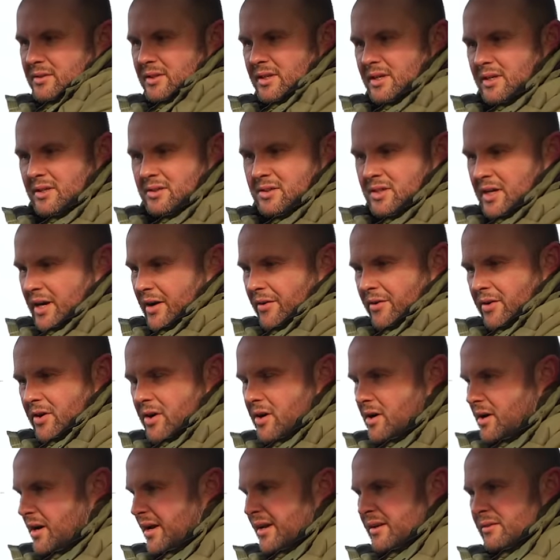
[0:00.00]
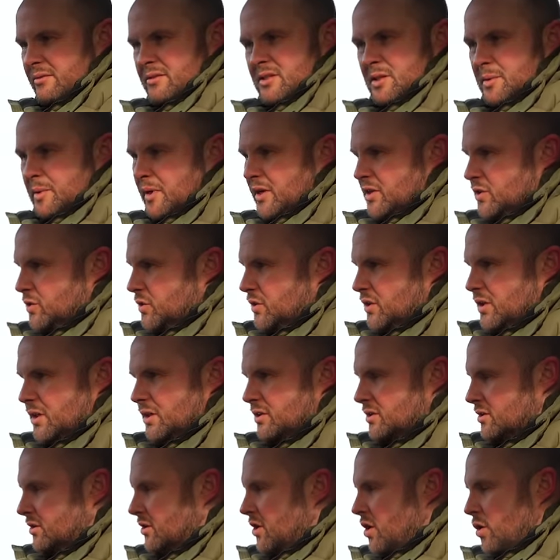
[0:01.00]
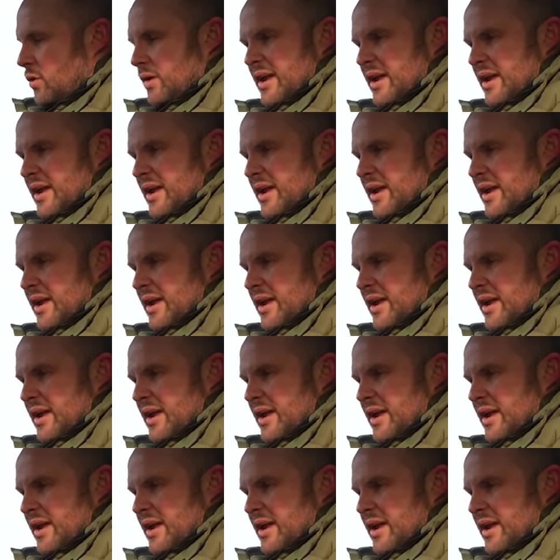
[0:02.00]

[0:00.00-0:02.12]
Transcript: the interior and to be honest with you, it's no